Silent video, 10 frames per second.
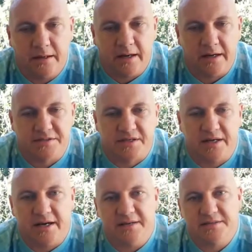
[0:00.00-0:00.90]
How's it
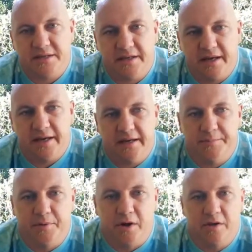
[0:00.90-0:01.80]
guys? Okay,
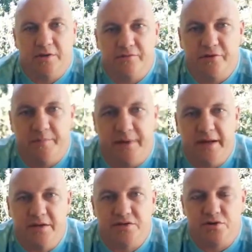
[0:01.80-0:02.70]
Marlon from
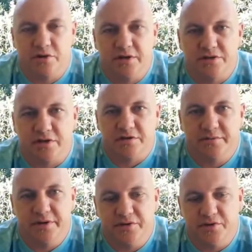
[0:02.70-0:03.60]
Anglers Talk has asked
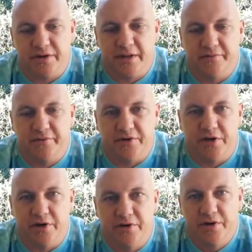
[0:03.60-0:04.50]
me to do another
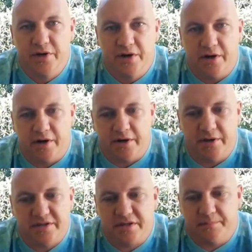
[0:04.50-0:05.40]
video
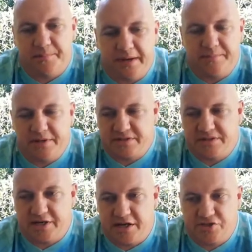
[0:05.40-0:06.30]
on some bait
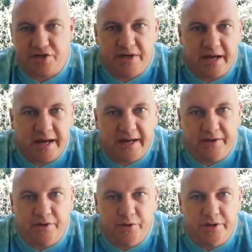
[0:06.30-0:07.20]
presentation and
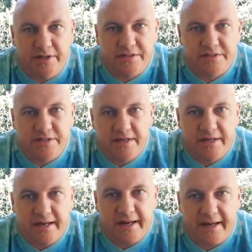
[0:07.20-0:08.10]
lures
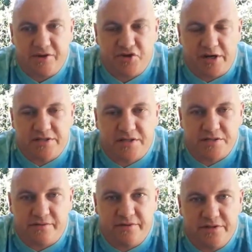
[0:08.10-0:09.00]
and traces
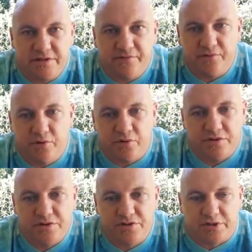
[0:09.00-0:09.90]
obviously for
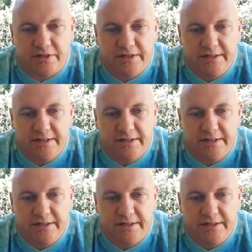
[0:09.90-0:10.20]
snook.